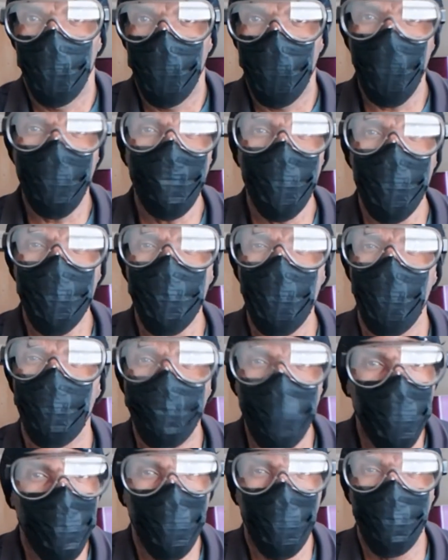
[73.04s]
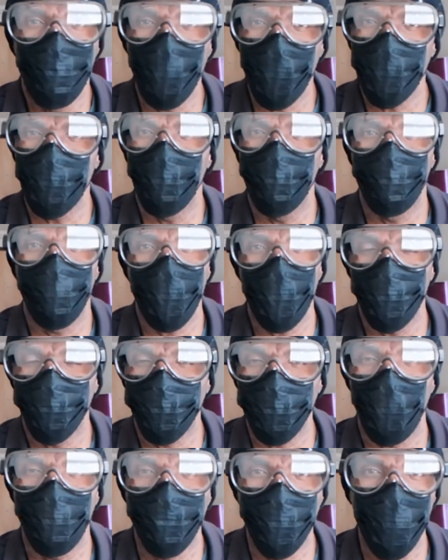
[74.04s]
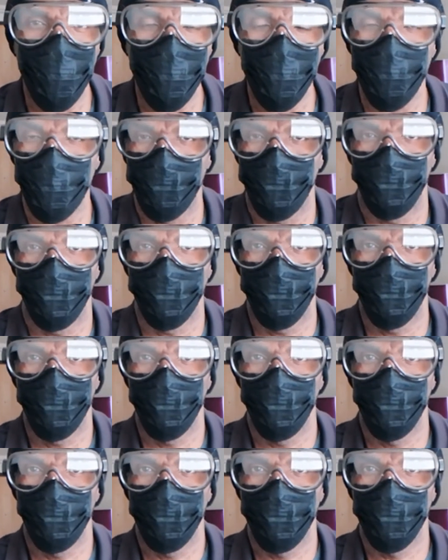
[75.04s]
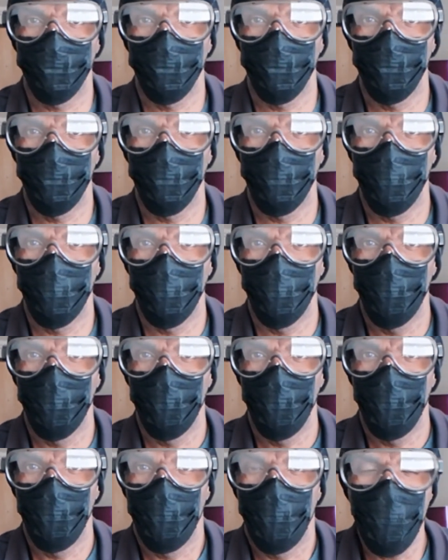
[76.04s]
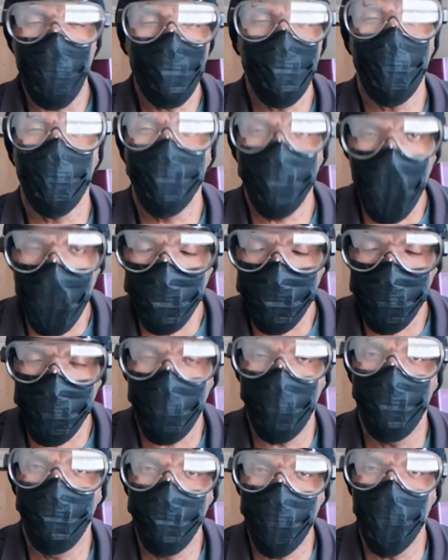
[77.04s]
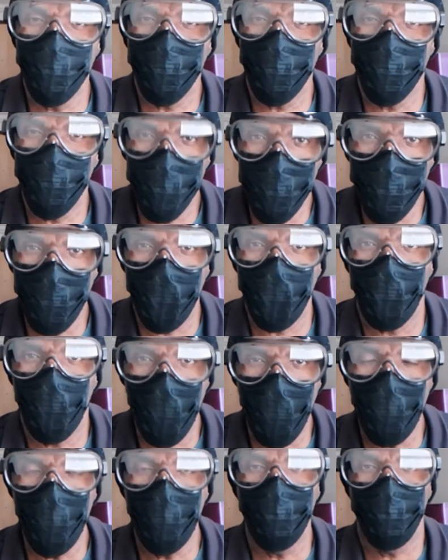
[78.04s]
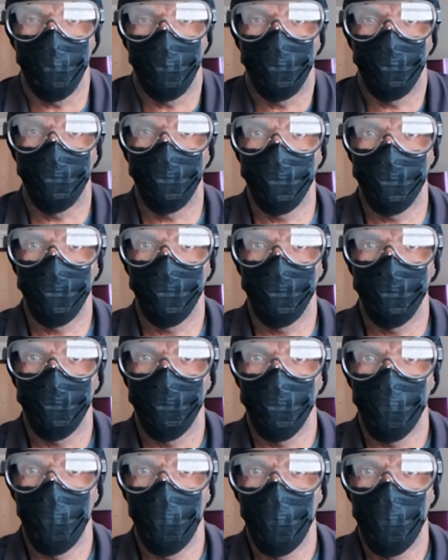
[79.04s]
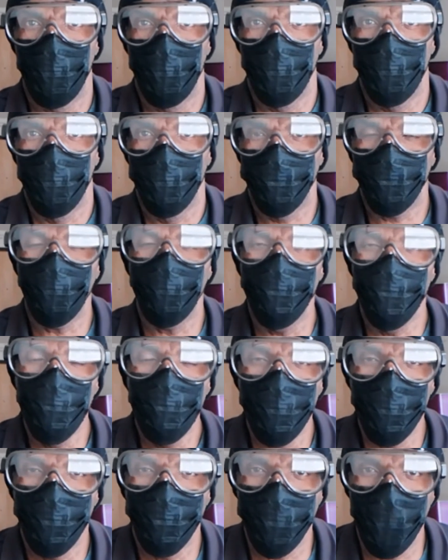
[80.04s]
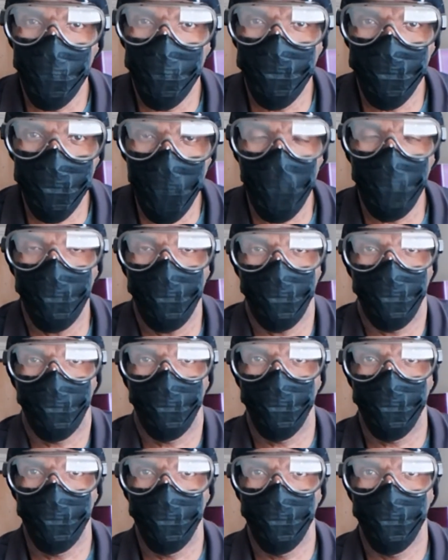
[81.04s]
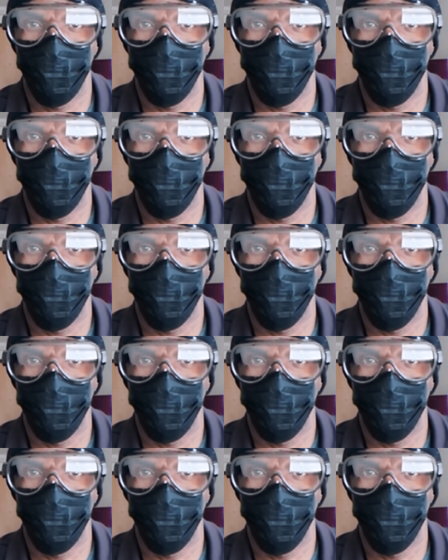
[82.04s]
Have your young people bring your stuff to you. Have your doctor come visit you at home so you can stay safe.